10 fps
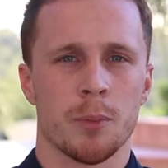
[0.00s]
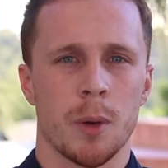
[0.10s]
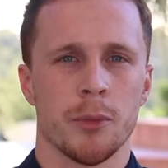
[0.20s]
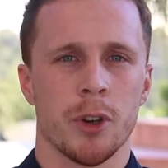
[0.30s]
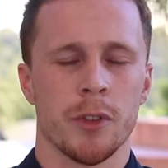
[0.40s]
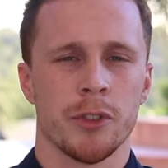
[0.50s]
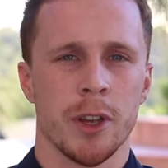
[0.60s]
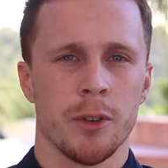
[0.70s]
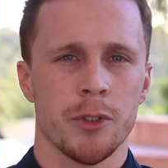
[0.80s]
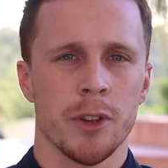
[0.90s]
and problem-solving
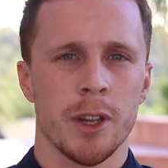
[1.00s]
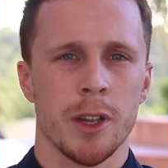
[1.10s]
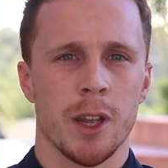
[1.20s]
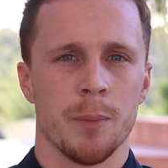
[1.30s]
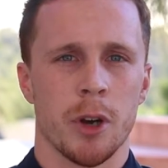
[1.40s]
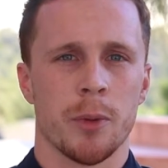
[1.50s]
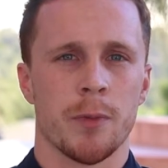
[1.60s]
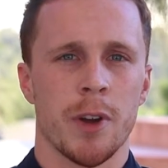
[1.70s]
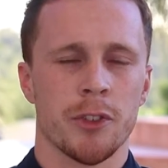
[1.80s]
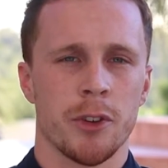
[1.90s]
skills in both a
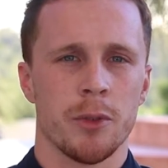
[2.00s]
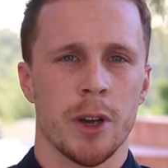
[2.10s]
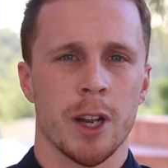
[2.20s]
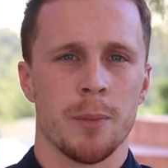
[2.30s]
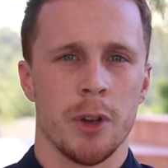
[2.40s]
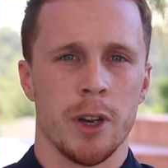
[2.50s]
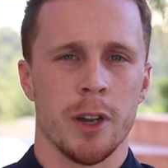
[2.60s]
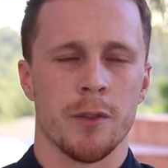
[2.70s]
professional and a community